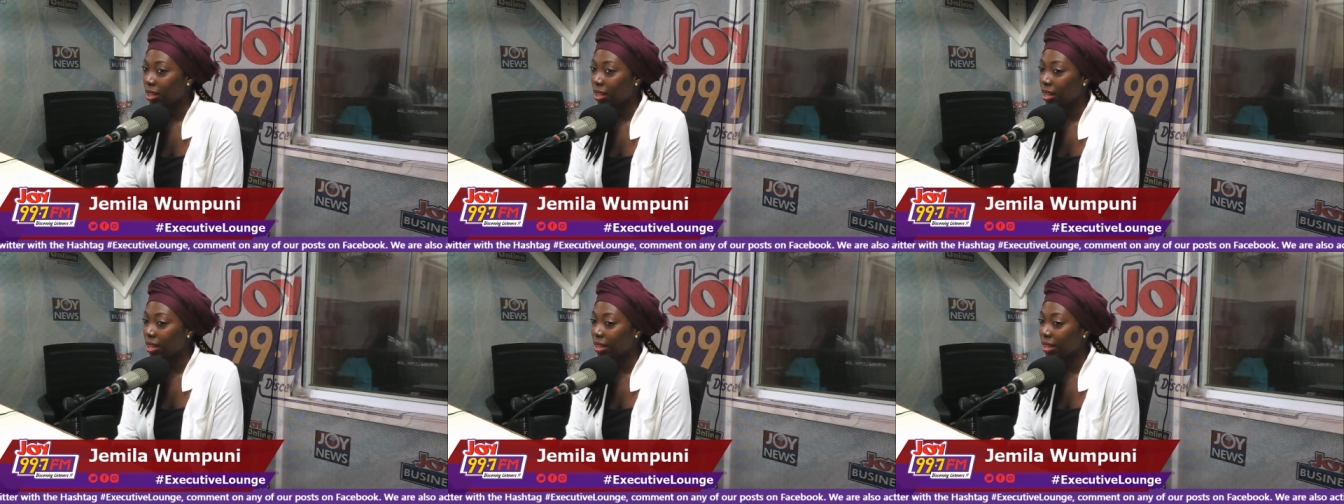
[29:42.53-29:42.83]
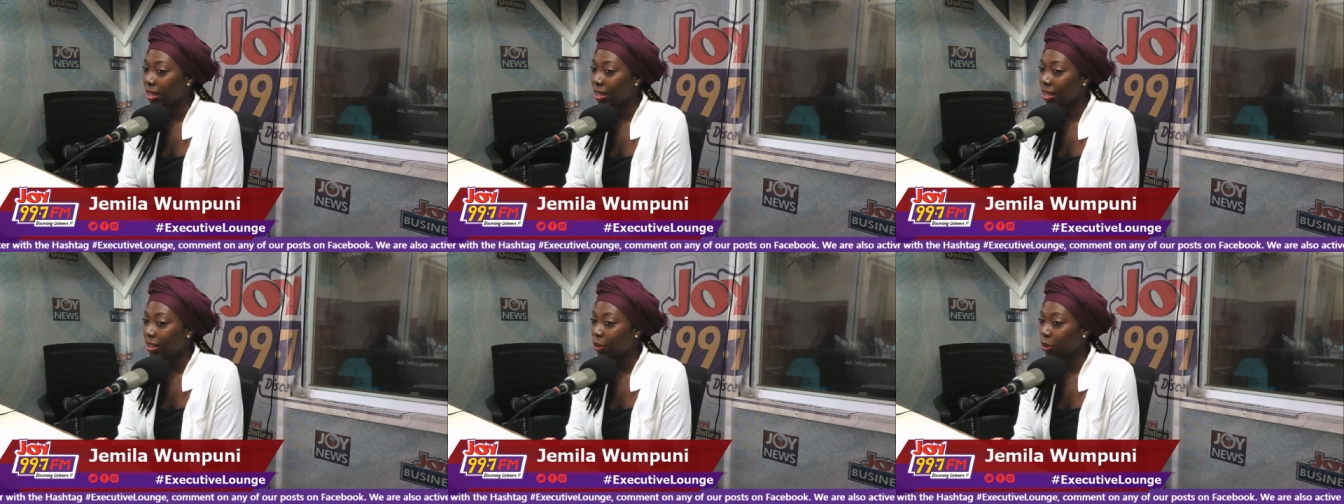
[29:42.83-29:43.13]

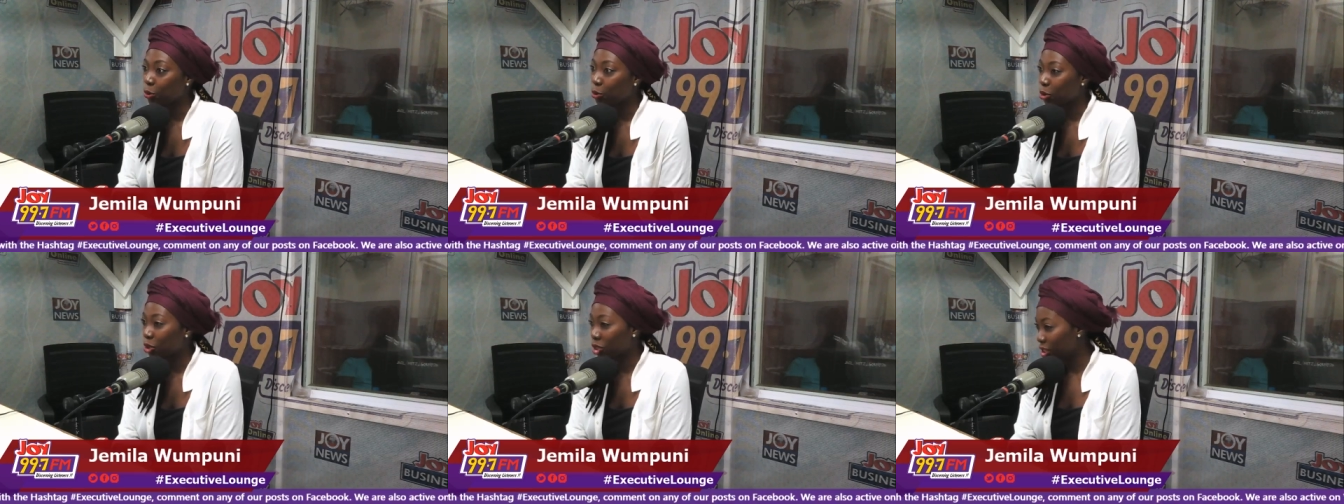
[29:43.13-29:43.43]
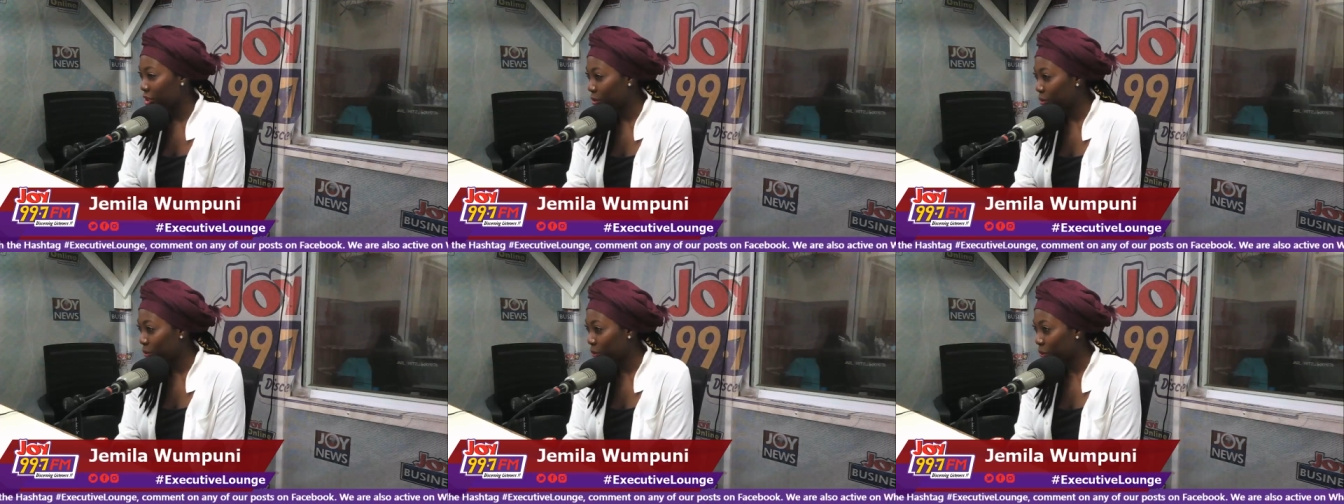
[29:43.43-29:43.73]
uh,
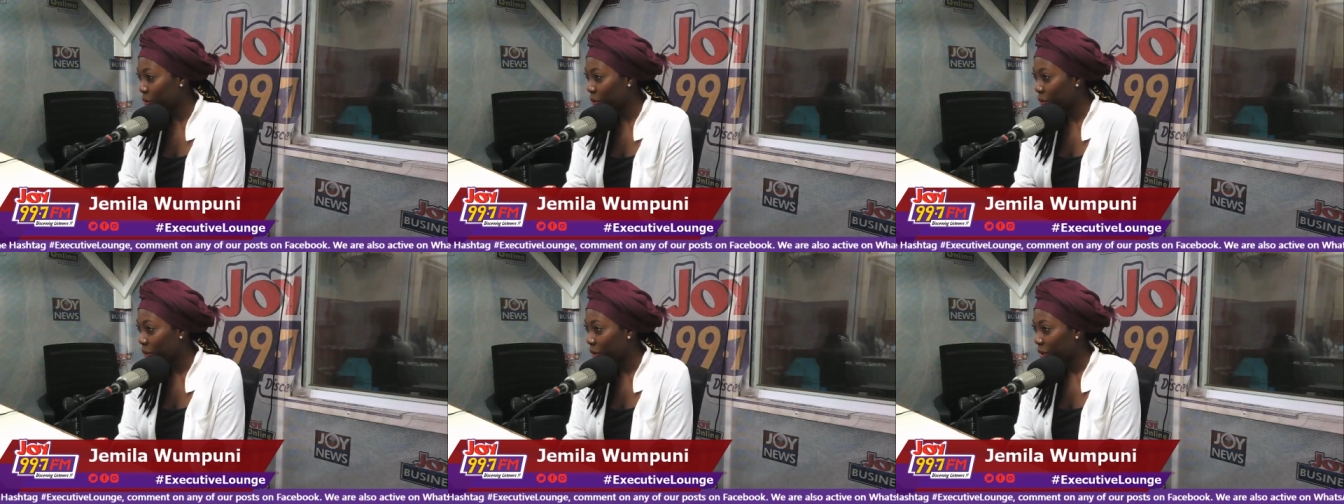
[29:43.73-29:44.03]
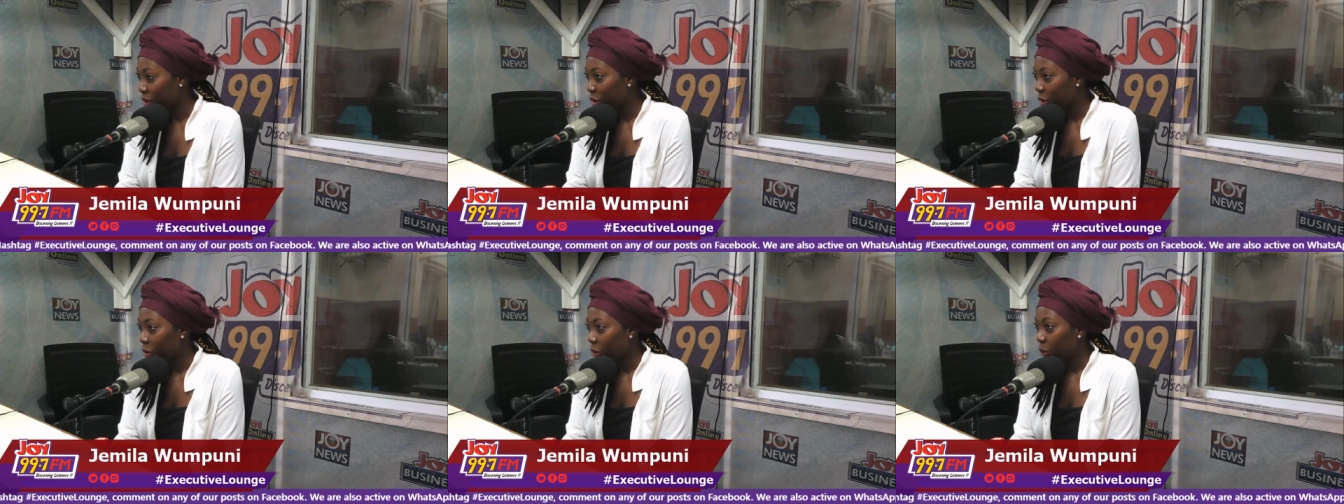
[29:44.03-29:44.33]
Ingushiru
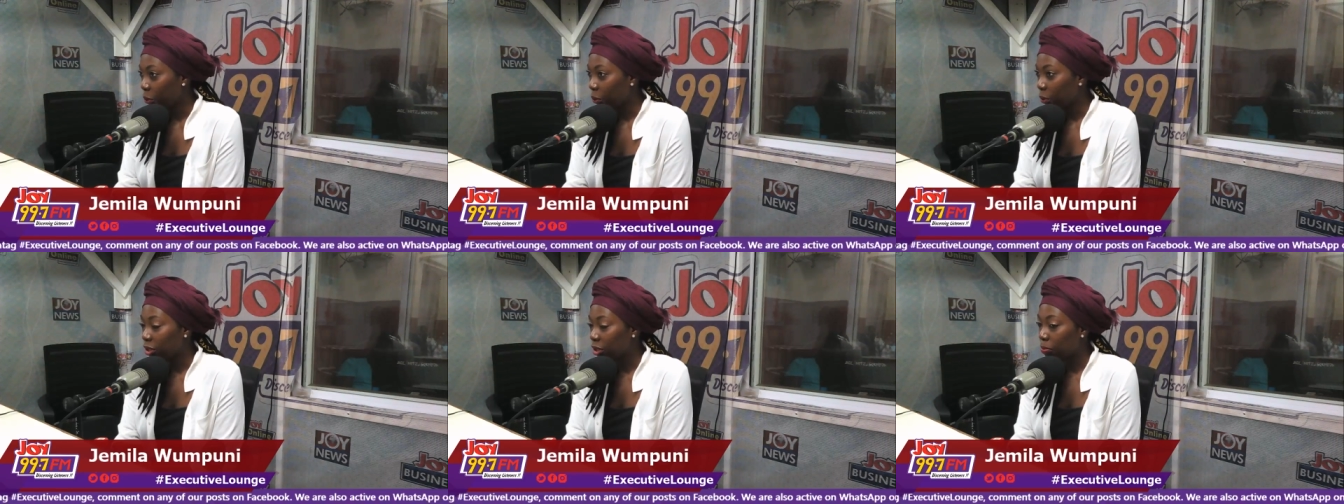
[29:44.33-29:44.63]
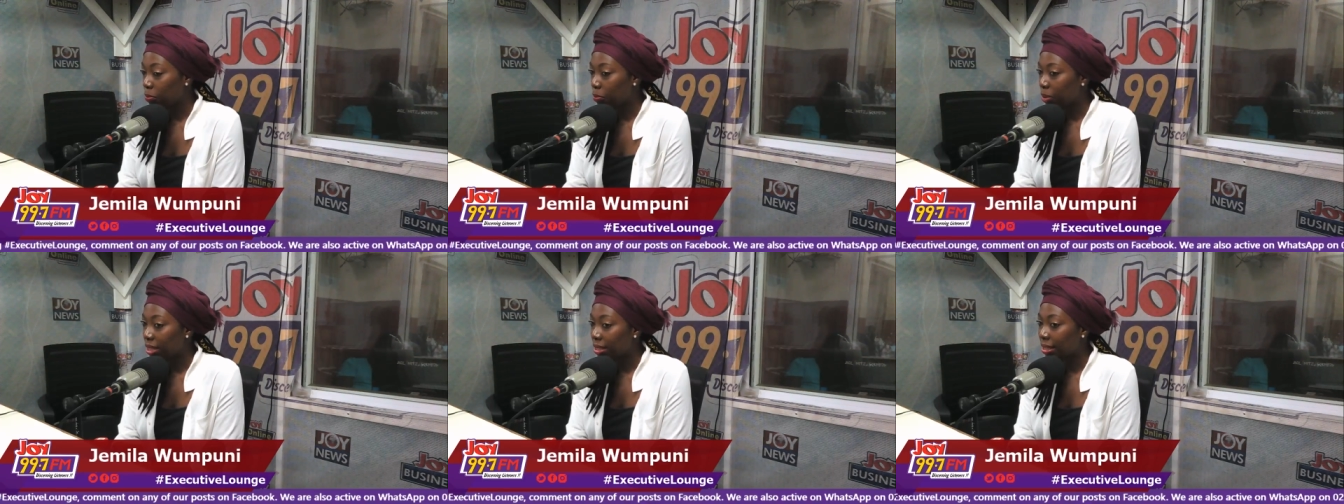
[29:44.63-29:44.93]

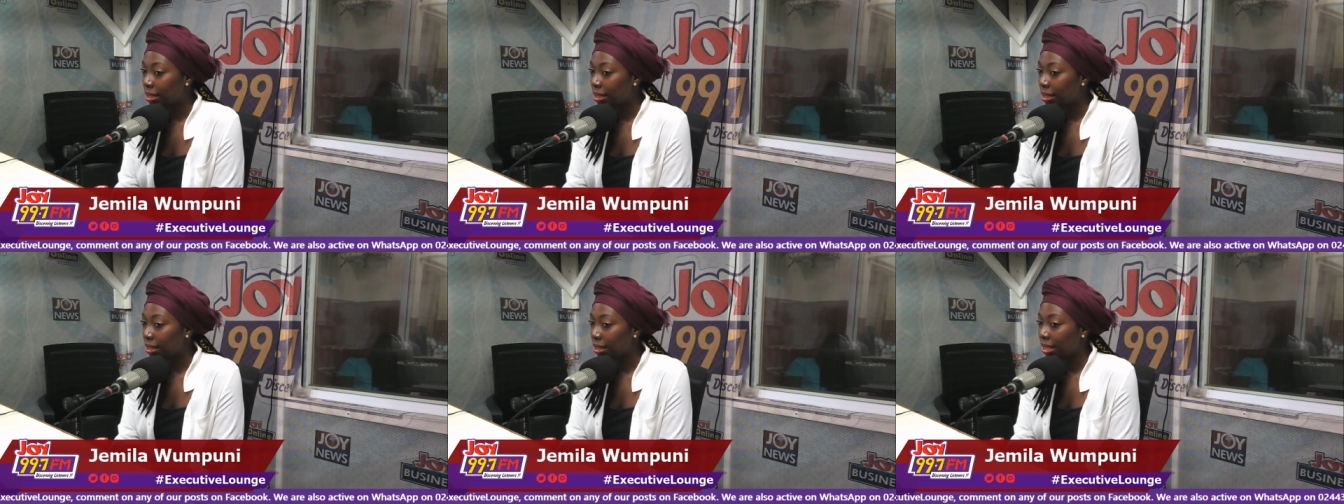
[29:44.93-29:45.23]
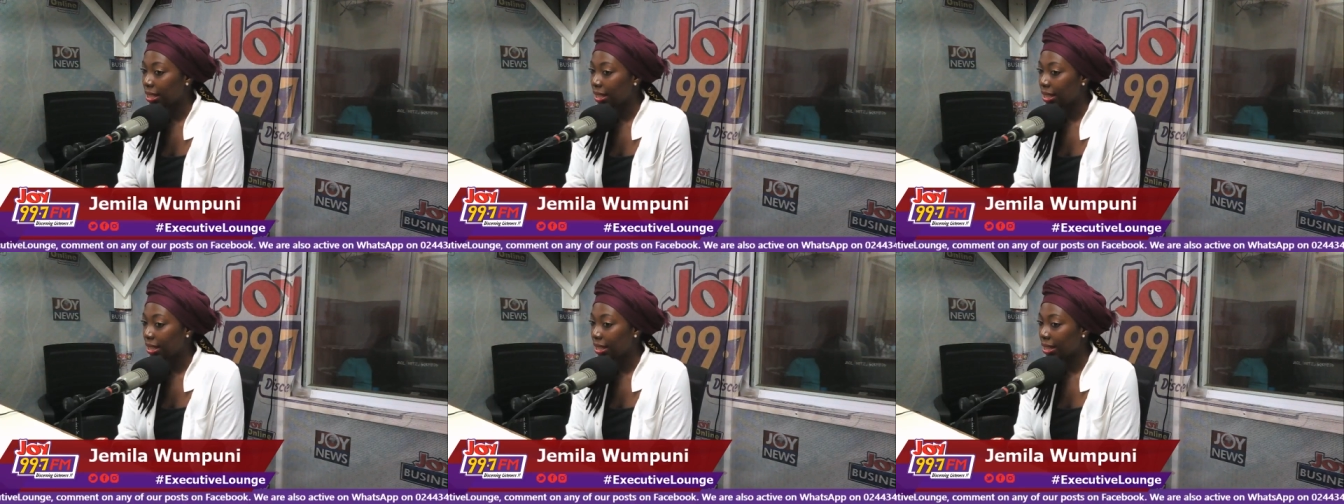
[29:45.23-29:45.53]
which basically
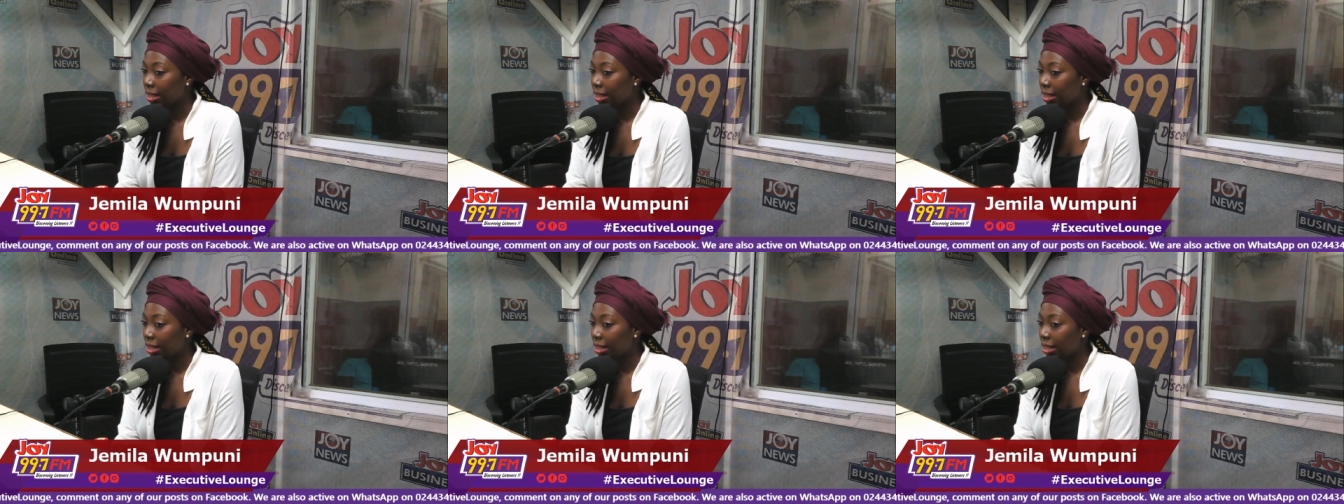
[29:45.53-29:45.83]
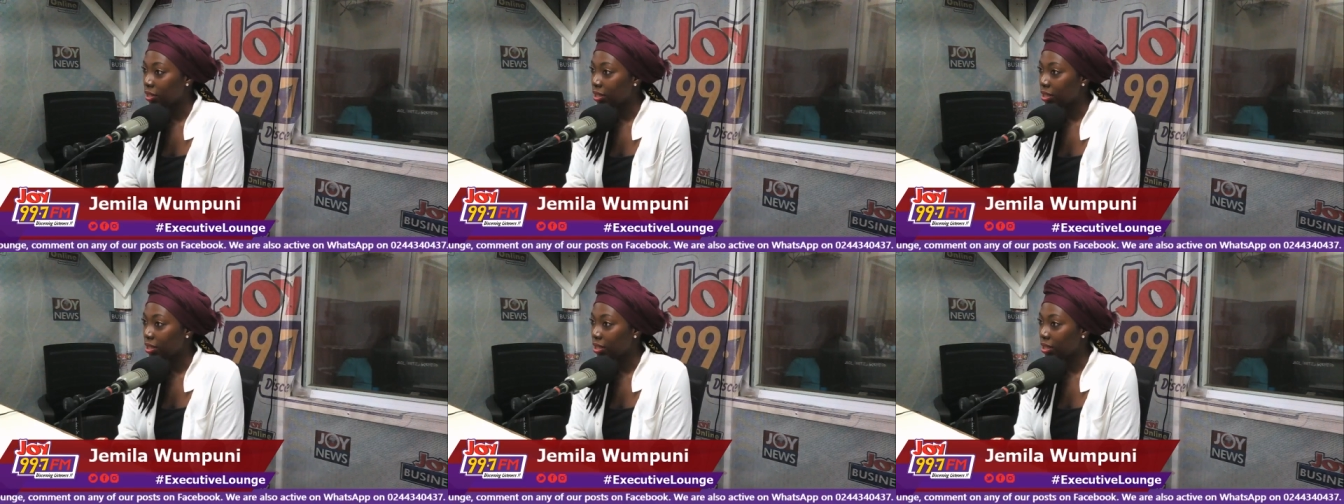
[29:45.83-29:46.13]
is a
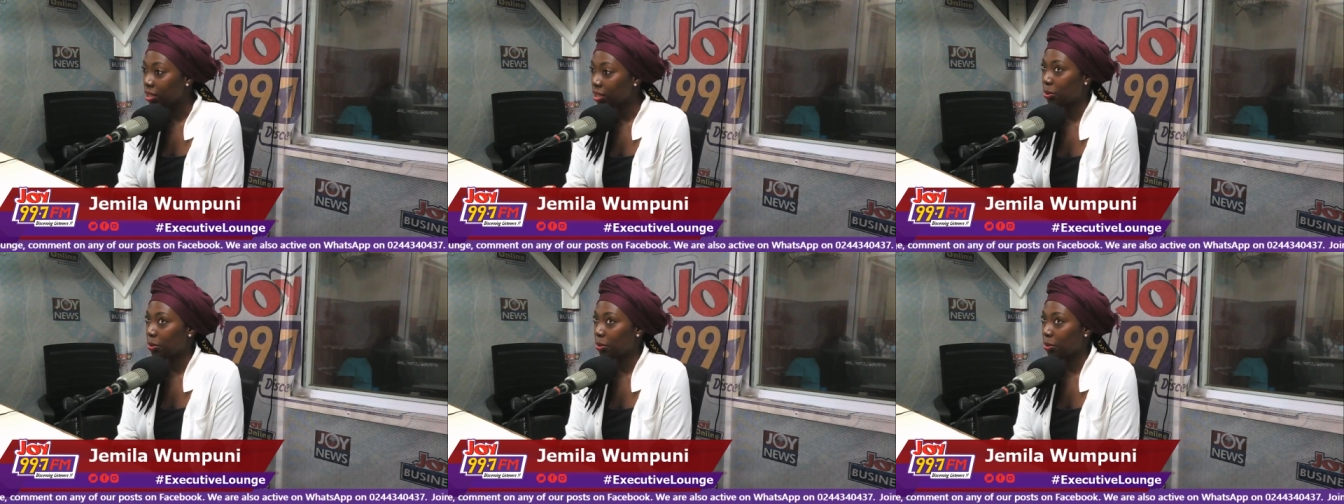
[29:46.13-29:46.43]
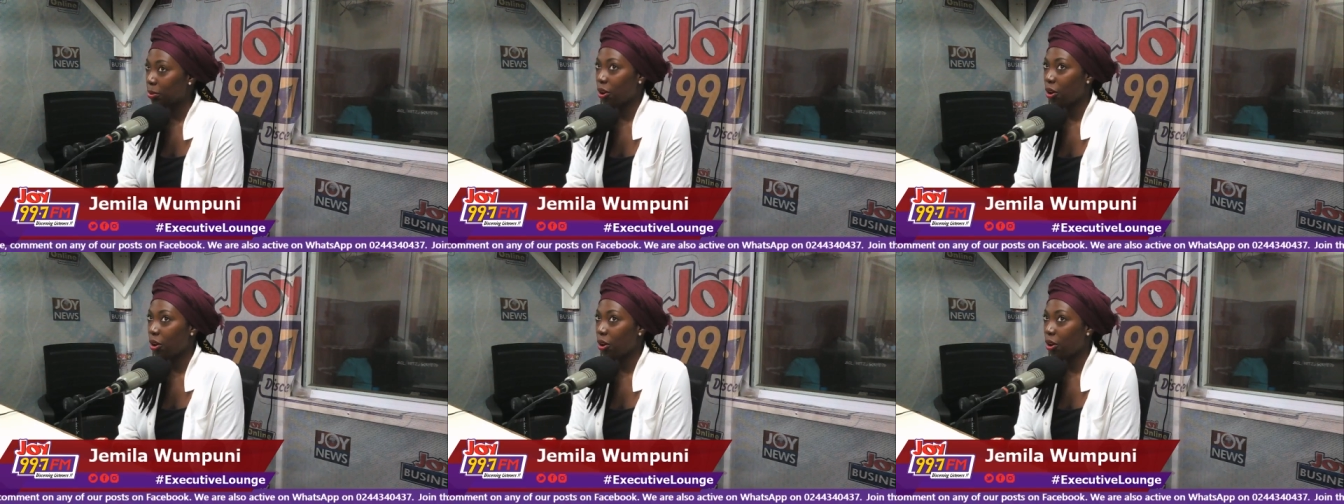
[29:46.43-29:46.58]
concept